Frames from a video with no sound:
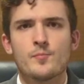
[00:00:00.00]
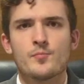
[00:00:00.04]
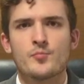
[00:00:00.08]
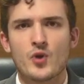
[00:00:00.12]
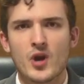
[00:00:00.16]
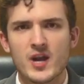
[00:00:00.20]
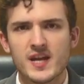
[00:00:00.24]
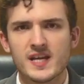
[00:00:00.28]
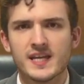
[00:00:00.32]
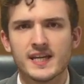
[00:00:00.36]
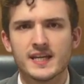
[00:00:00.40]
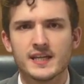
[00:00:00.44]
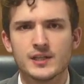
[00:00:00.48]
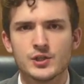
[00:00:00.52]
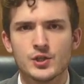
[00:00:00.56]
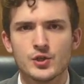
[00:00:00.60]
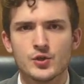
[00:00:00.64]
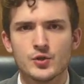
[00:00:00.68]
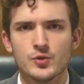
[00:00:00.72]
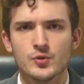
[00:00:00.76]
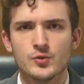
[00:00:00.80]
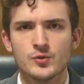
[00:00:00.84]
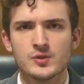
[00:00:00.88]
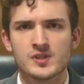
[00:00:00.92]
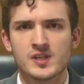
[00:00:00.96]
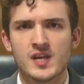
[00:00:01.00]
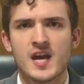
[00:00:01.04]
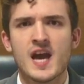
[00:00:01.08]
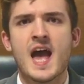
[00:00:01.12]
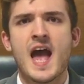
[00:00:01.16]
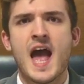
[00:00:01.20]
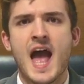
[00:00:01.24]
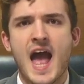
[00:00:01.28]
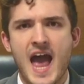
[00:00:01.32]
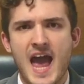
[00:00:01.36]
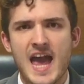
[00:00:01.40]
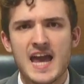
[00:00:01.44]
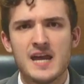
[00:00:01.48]
Breaking news.
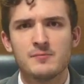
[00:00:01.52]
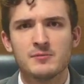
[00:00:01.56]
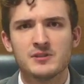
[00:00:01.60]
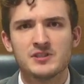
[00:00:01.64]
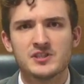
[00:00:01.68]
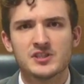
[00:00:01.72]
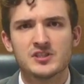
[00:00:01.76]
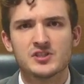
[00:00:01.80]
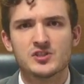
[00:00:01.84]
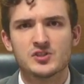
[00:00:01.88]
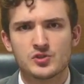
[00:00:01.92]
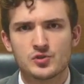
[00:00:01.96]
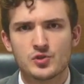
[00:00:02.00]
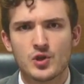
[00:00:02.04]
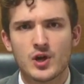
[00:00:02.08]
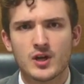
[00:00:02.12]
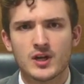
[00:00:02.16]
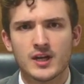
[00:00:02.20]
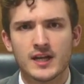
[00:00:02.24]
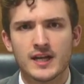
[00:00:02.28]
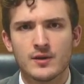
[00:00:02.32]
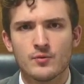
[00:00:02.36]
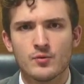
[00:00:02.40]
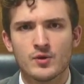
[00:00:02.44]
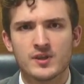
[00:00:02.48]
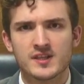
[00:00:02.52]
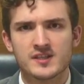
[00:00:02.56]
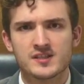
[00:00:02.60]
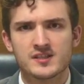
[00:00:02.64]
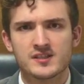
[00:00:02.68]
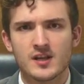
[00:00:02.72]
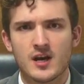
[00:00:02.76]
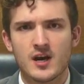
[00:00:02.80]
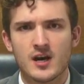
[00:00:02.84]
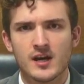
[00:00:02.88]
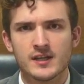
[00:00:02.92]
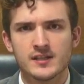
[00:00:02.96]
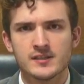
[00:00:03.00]
Hamish is struggling with
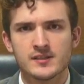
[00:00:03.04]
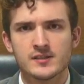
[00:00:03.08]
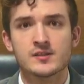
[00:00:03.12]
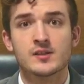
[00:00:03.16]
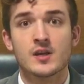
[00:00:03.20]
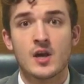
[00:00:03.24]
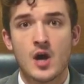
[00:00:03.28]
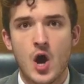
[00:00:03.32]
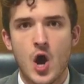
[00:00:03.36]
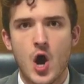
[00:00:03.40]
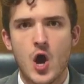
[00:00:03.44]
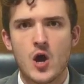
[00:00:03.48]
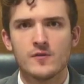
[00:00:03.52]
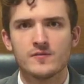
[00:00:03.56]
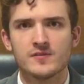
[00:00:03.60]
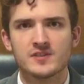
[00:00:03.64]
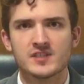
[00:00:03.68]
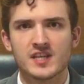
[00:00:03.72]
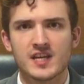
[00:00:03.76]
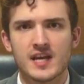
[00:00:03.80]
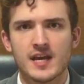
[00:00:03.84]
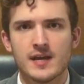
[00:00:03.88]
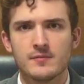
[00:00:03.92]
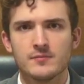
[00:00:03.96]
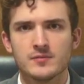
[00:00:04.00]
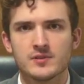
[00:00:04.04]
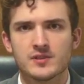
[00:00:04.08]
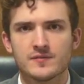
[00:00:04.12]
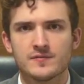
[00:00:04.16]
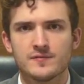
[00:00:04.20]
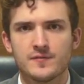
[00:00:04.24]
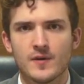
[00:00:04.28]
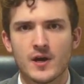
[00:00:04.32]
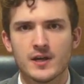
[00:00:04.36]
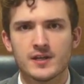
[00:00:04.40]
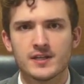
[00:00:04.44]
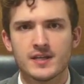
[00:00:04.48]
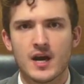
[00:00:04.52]
asides. Over to him to
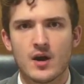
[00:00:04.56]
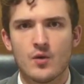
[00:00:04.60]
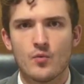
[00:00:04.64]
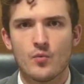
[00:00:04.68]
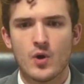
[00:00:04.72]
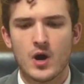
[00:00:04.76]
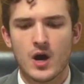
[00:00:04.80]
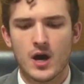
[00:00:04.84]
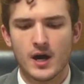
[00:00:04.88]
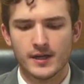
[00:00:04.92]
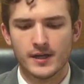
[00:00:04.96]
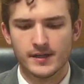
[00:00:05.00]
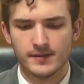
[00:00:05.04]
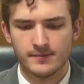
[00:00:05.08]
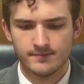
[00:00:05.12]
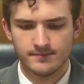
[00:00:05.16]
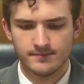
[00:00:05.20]
find out why.